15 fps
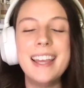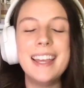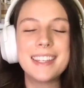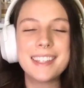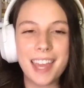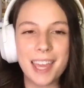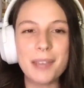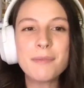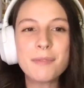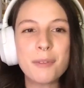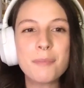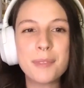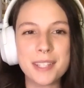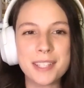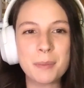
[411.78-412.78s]
came
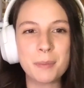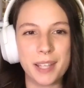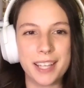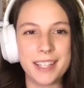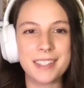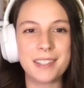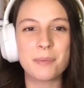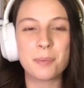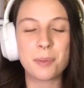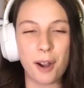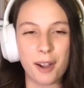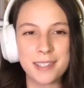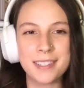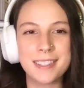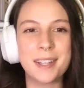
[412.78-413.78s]
from this place of
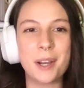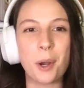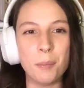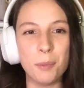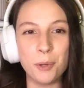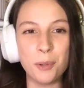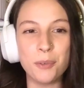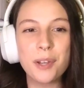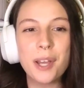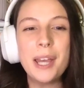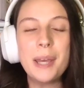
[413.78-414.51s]
processing our move,